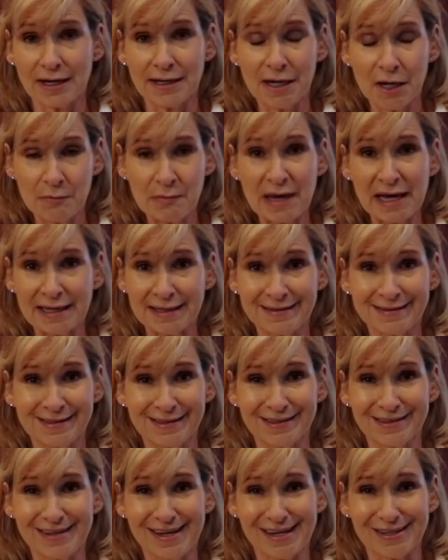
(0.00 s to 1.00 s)
I know Maggie's
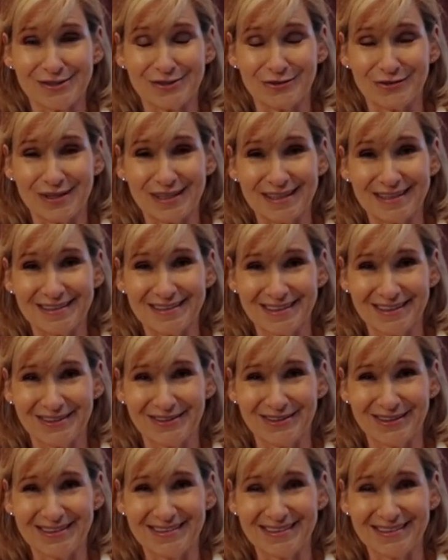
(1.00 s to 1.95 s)
going to like to read it too, to